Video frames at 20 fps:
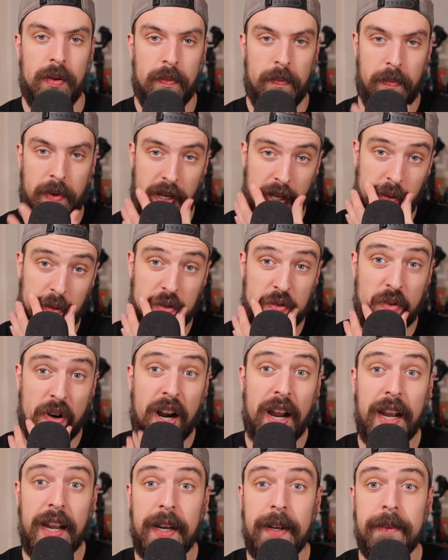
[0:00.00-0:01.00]
But he was
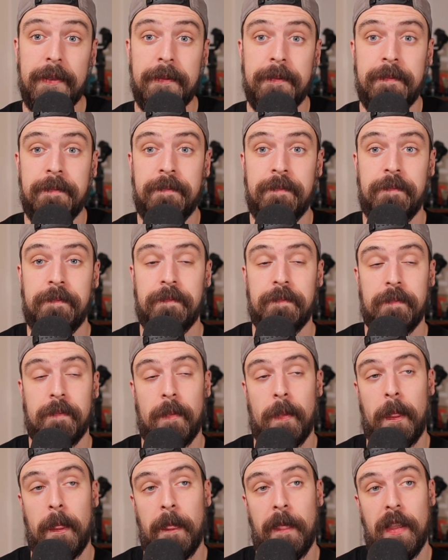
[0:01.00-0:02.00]
right.
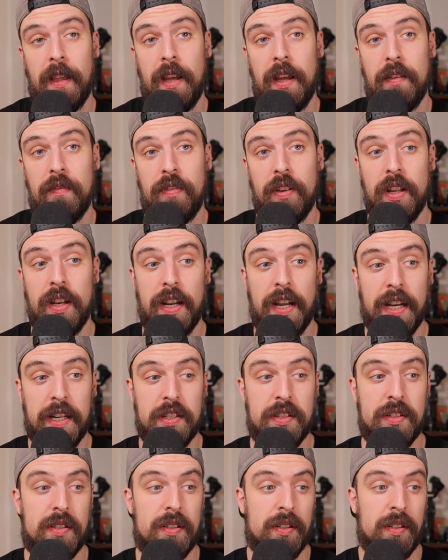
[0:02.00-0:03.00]
And for the
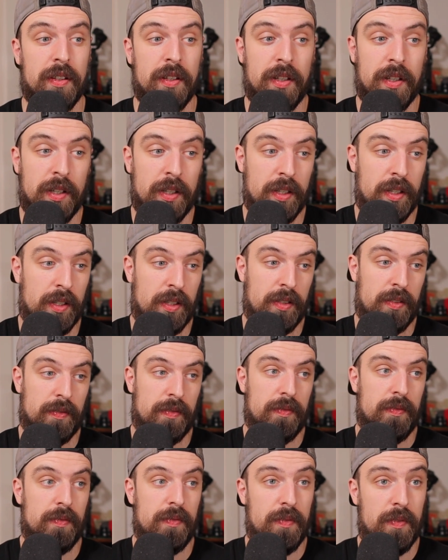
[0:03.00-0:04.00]
next
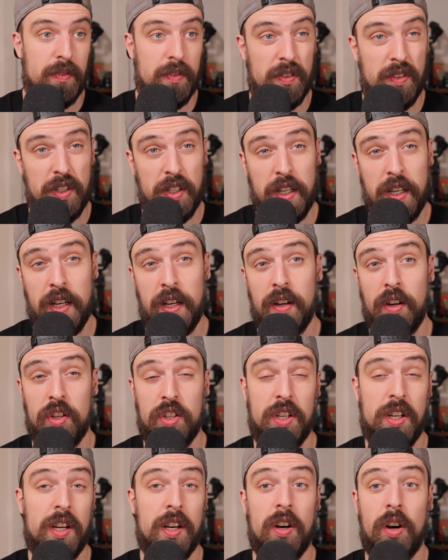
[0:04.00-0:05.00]

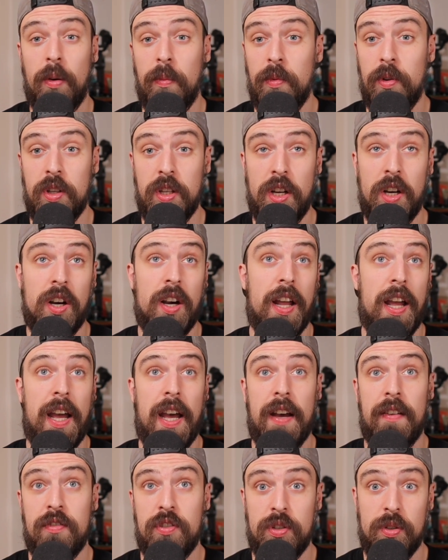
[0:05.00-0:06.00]
year and a
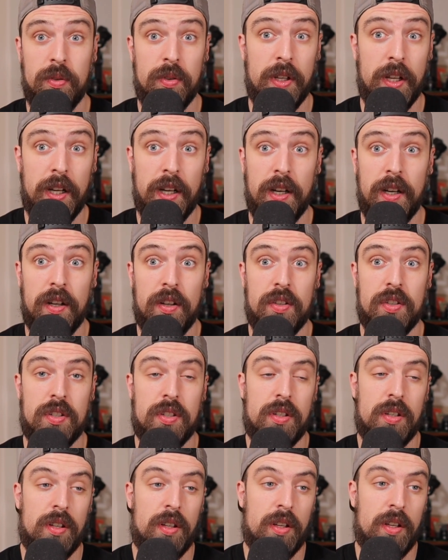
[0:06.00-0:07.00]
half, 2
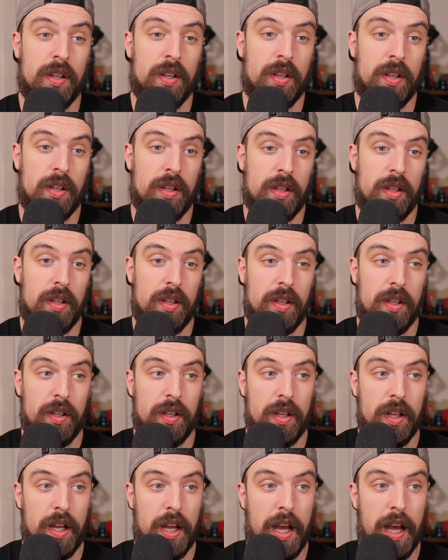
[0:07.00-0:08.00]
years,
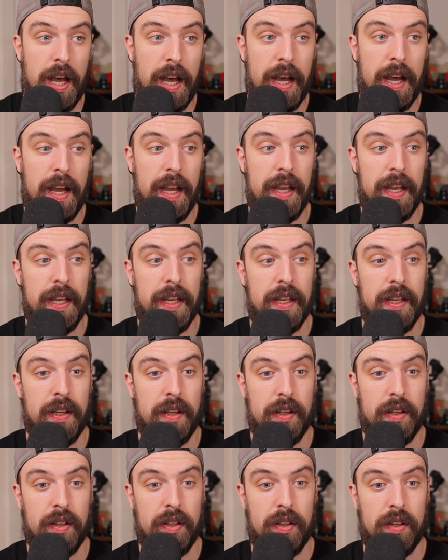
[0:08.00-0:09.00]
I
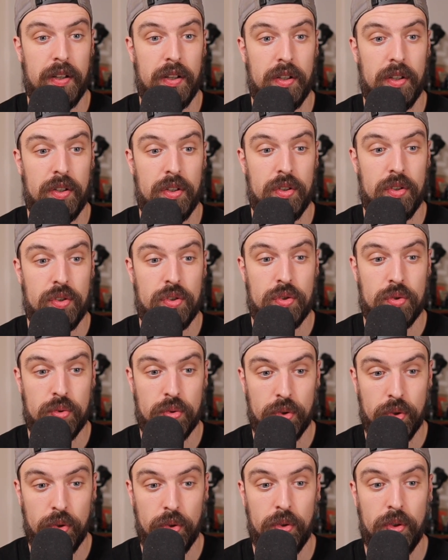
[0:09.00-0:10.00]

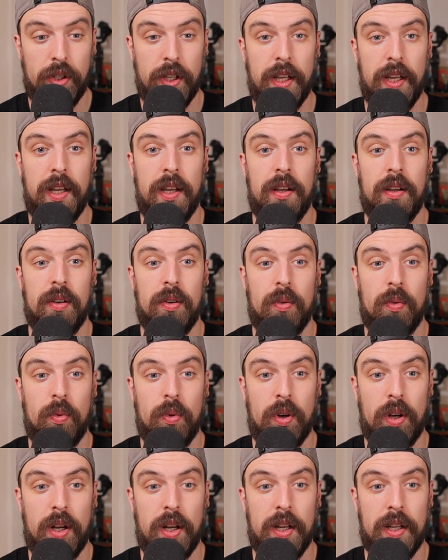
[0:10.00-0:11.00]
truly
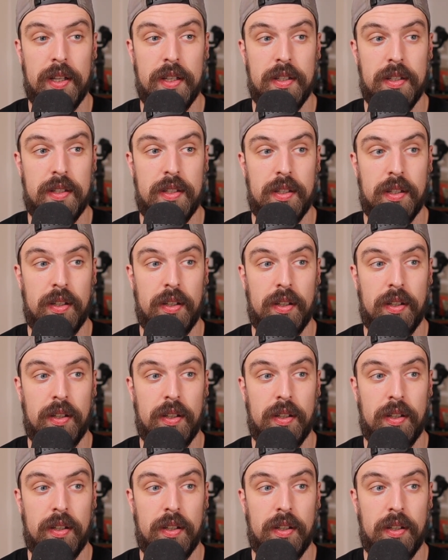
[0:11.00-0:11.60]
was,